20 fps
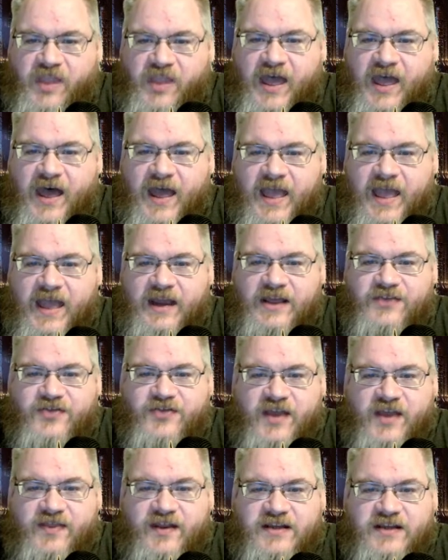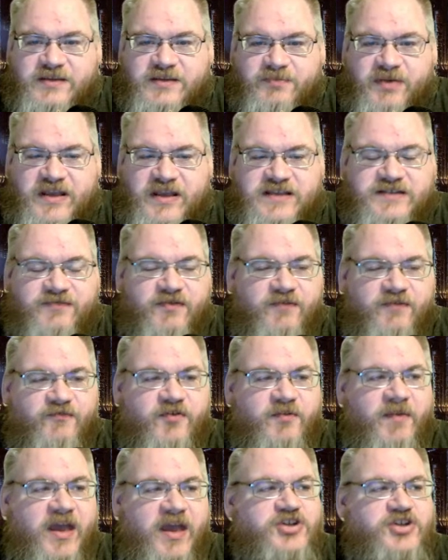uh, anything that is a piece of
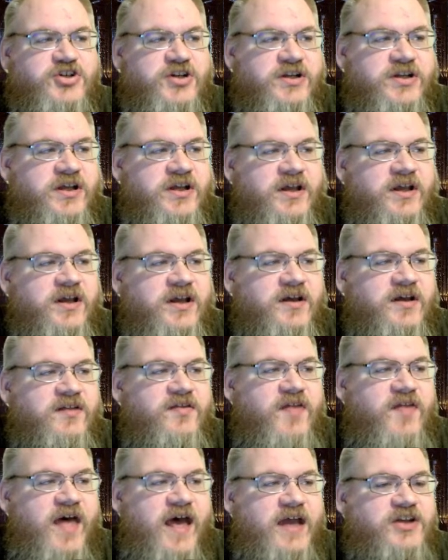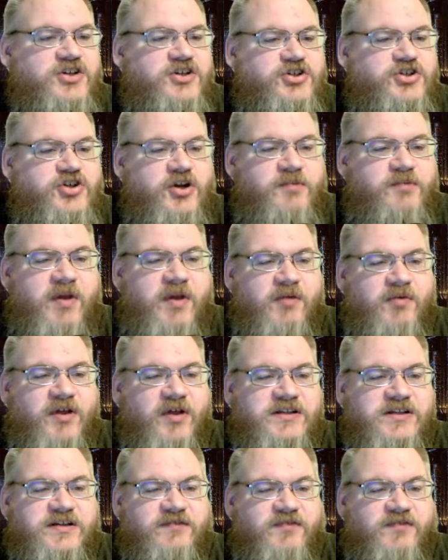information that should be
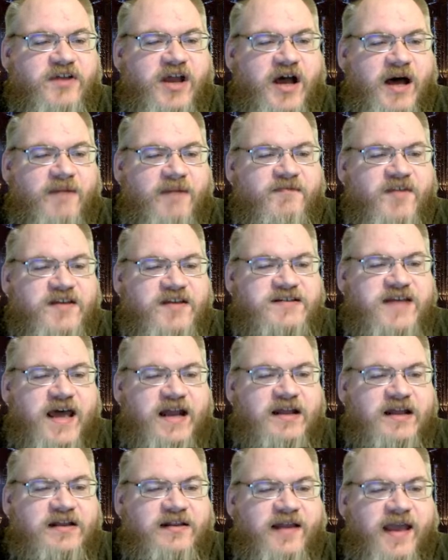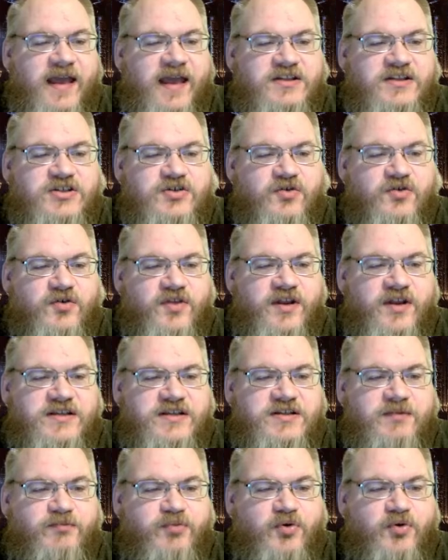relatively obvious at a glance or that
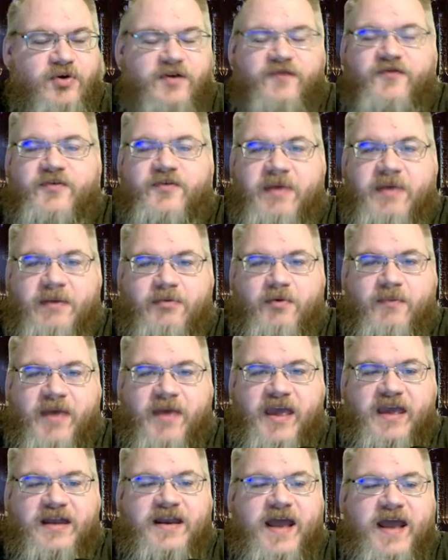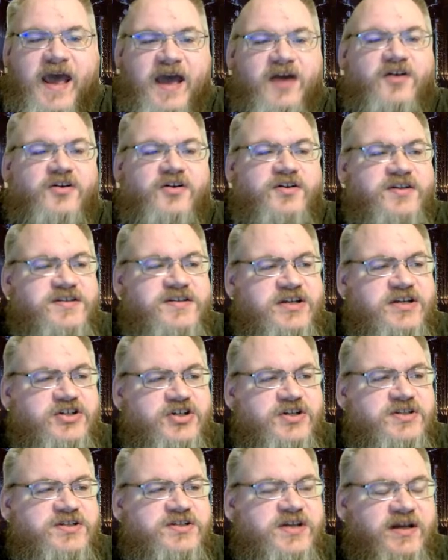is important for people making tactical
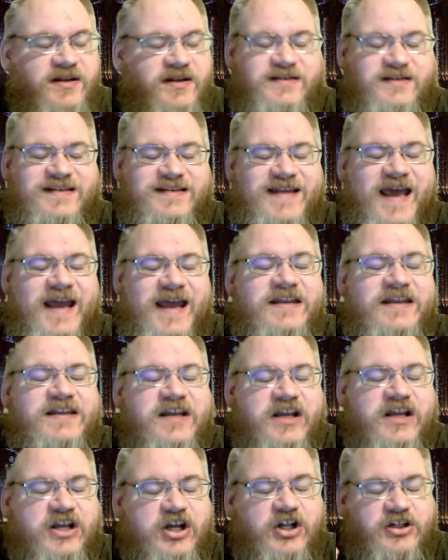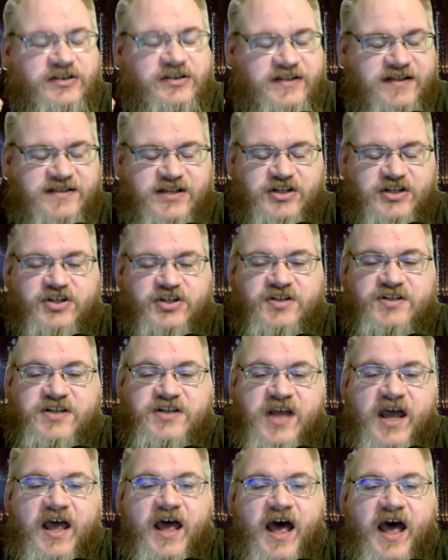decisions tactical decisions
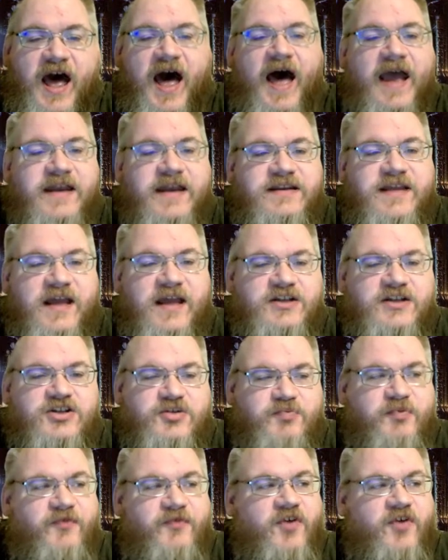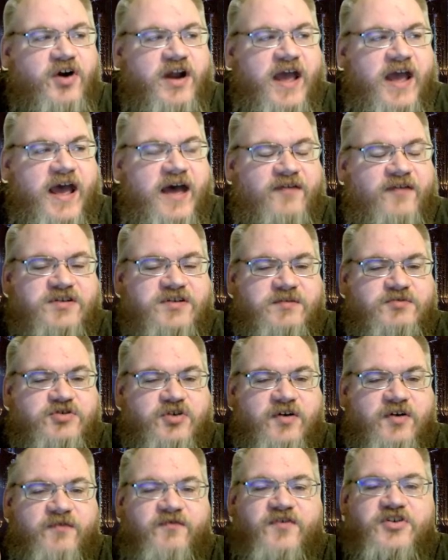i tend to prefer to have some
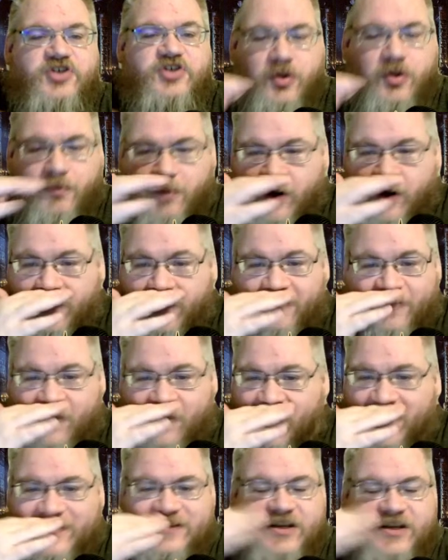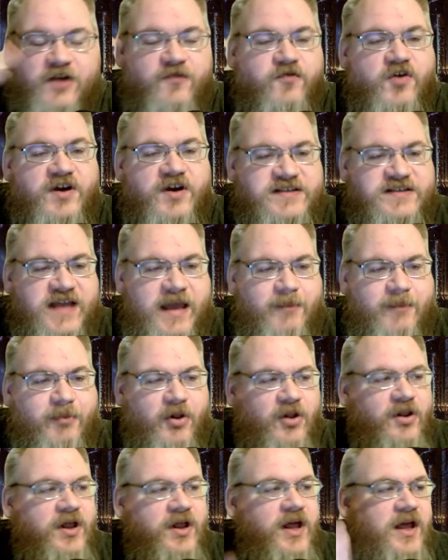sort of physical marker for so for
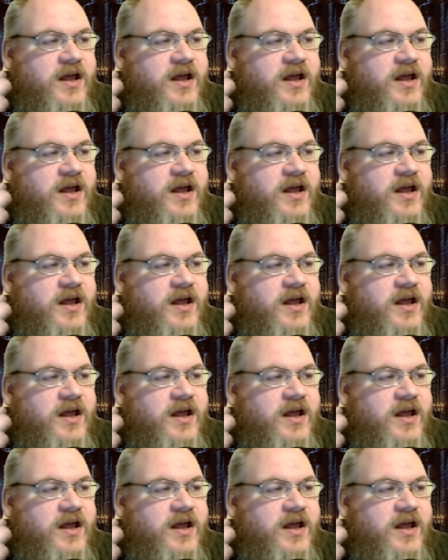example